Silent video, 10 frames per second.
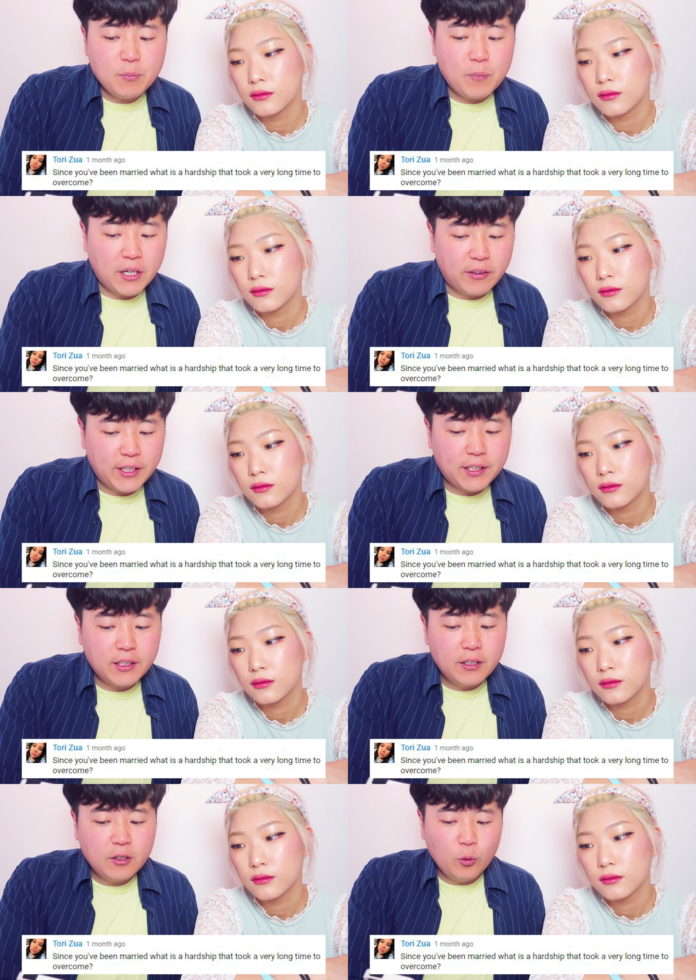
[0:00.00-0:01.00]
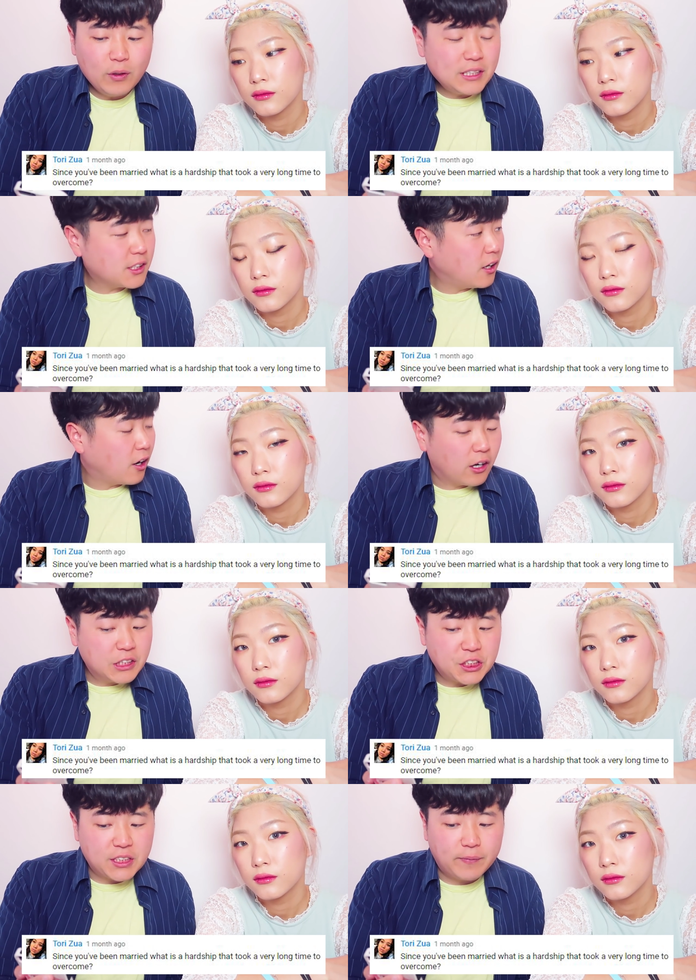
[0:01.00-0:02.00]
Speaker 1: been married, what is a
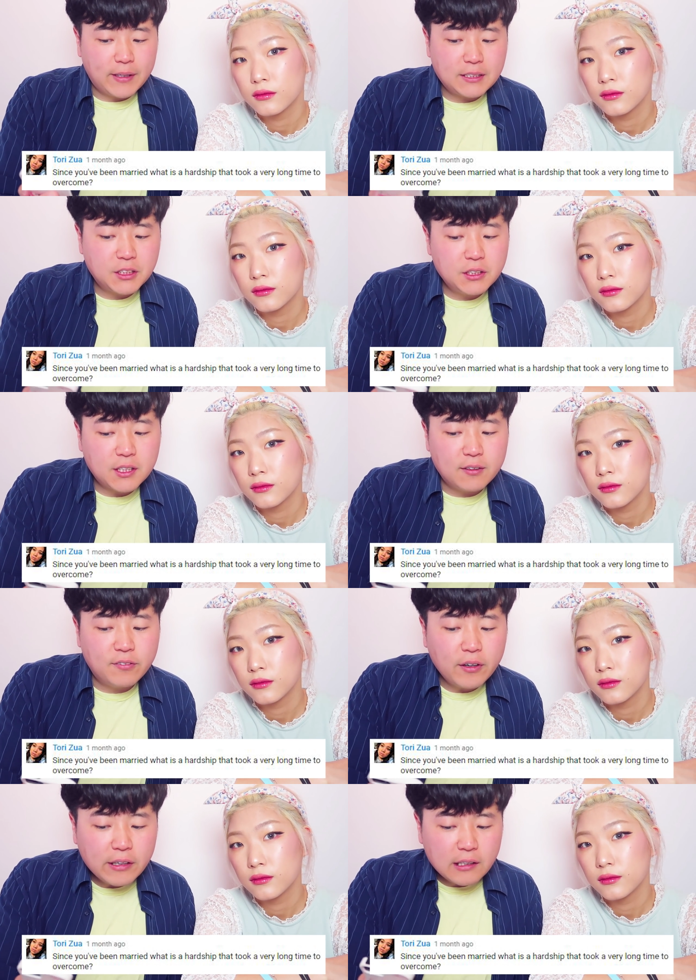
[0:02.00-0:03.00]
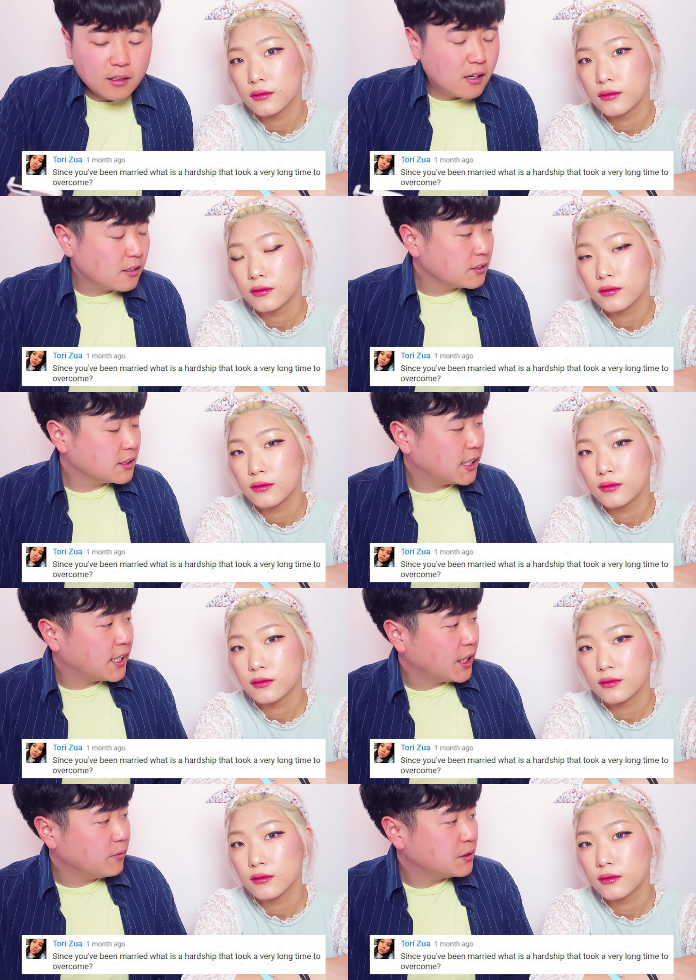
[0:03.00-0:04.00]
hardship that took a very long
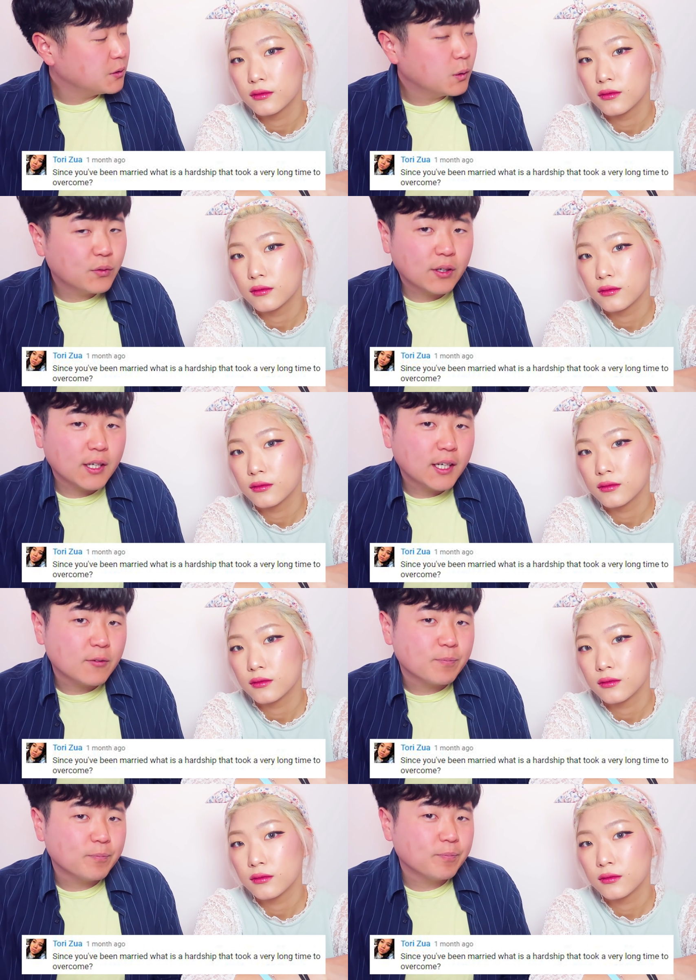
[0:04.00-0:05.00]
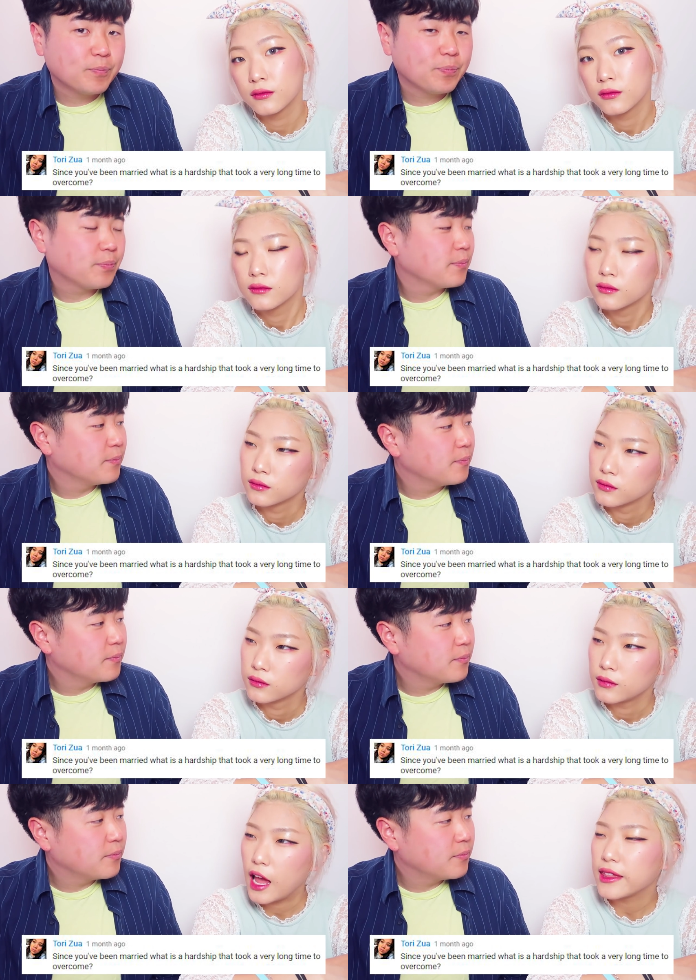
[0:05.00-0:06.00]
time to overcome?
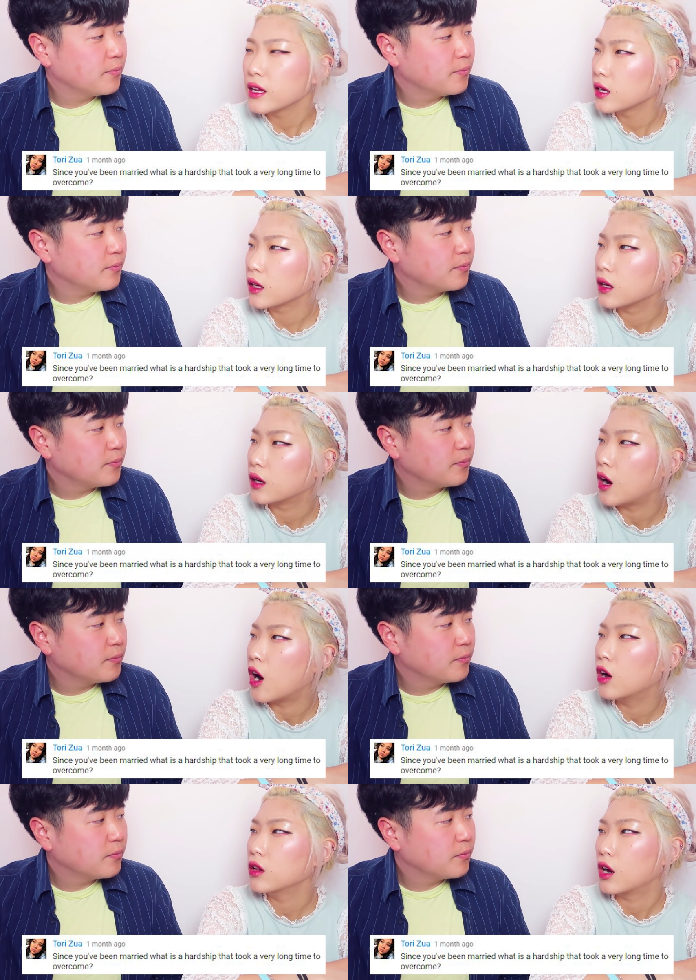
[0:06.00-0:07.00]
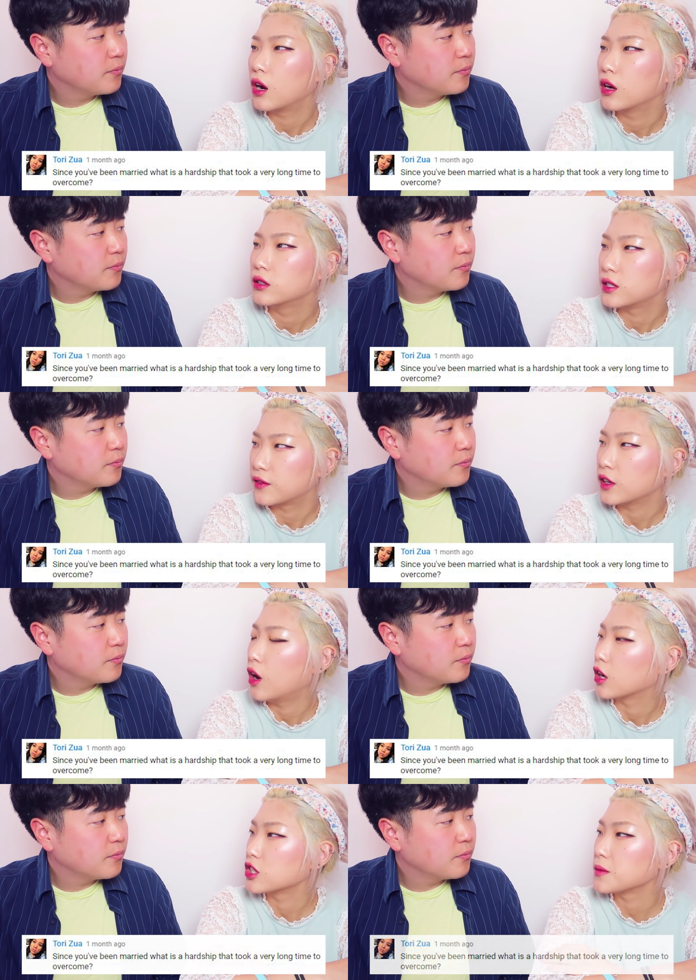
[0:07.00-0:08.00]
Speaker 2: I think all
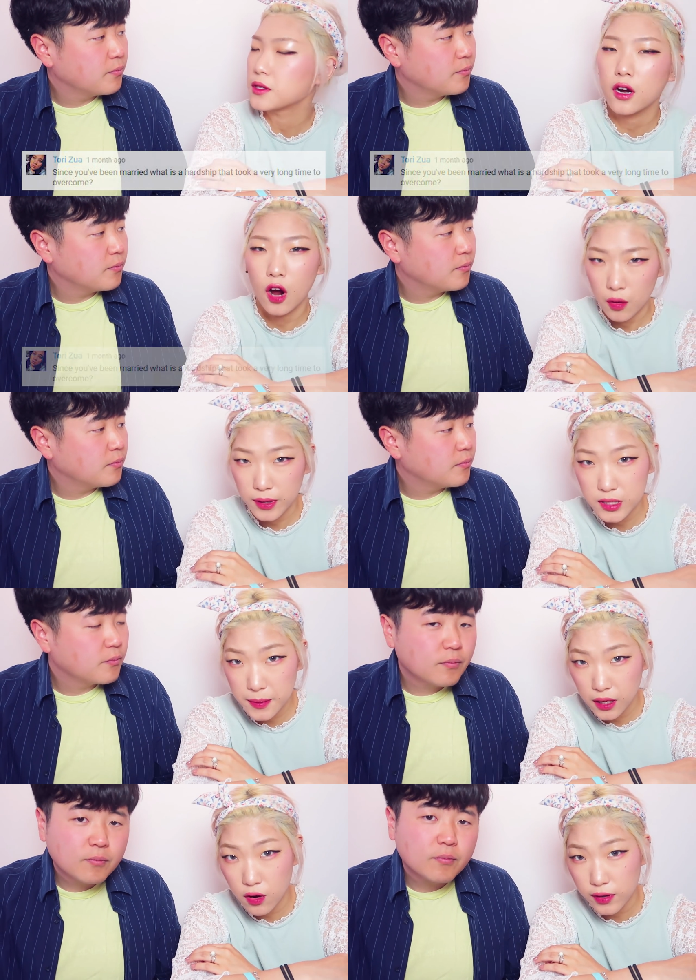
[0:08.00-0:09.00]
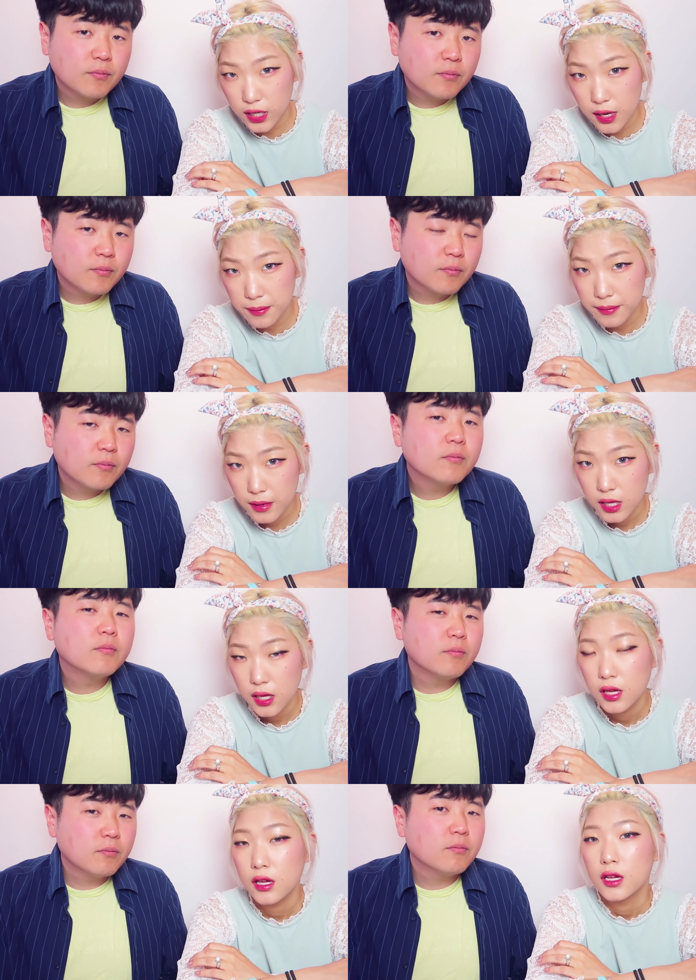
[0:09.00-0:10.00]
difficult hardships are always being overcome.
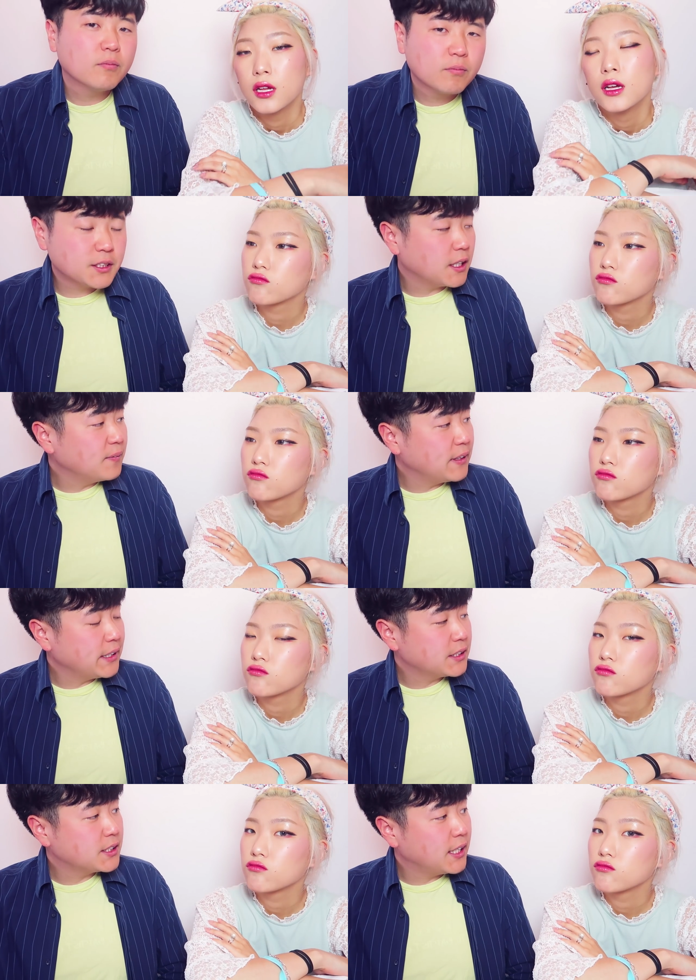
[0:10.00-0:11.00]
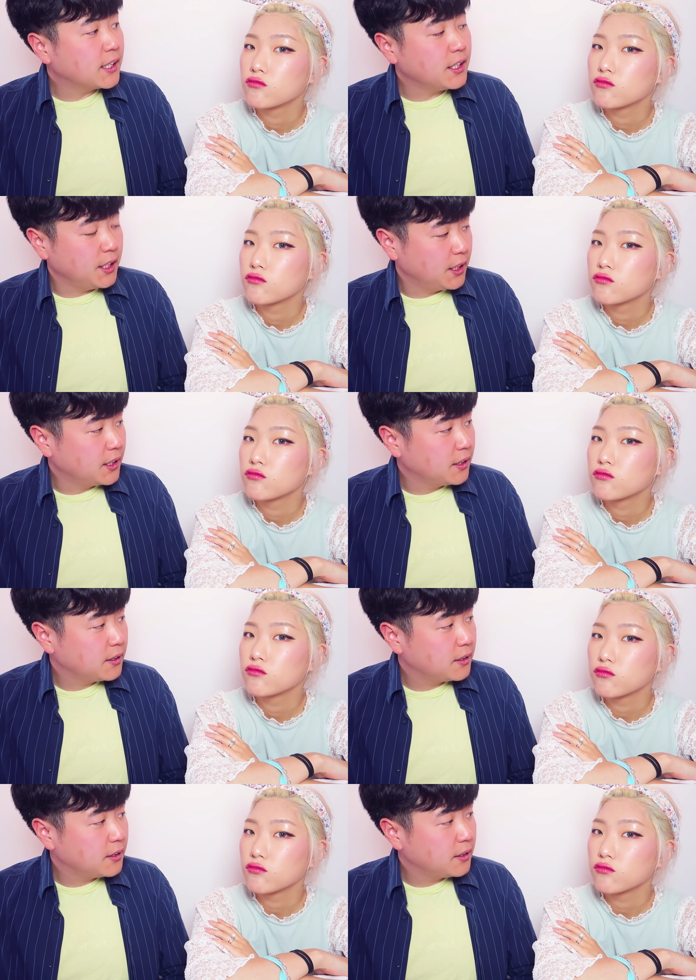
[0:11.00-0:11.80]
Speaker 1: Hmm. Some things take a year.